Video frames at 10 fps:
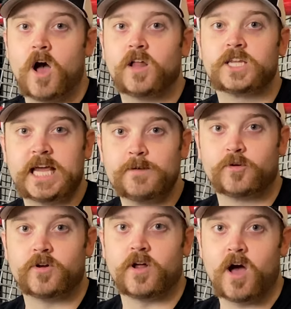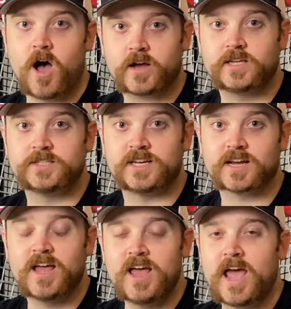not labeled on a hockey
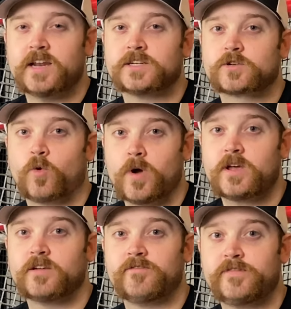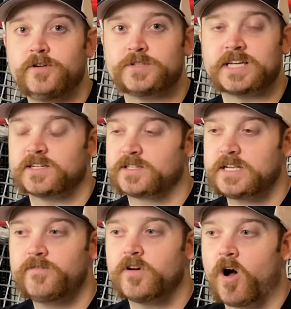stick and is quite confusing, as
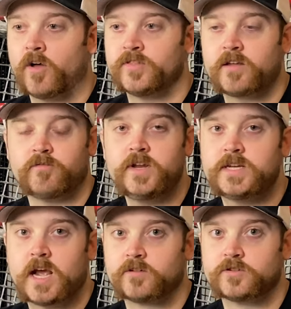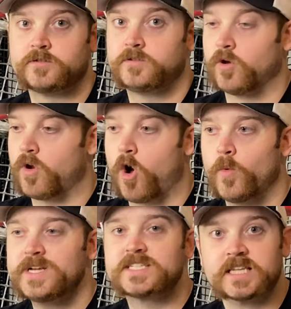even online retailers don't
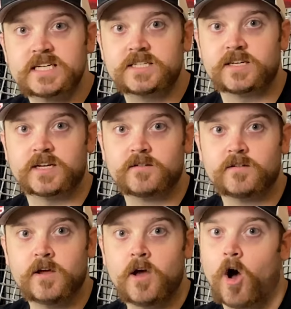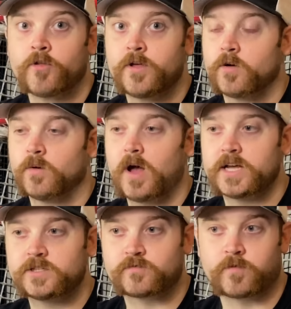always list it. Although,
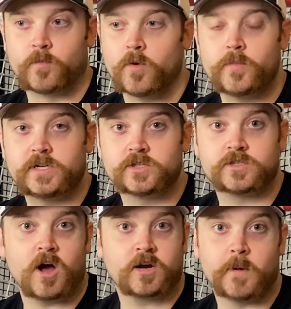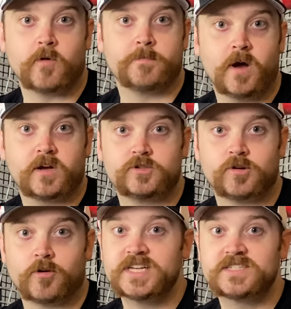as from what we just talked about with puck
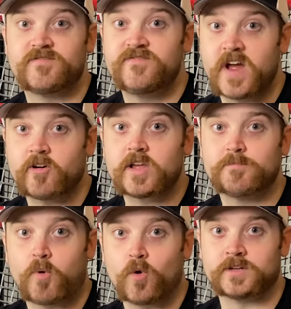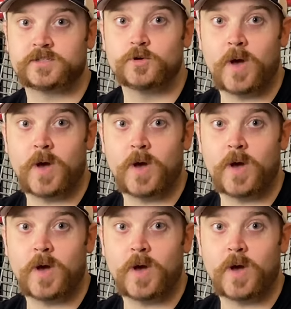control, it is very important to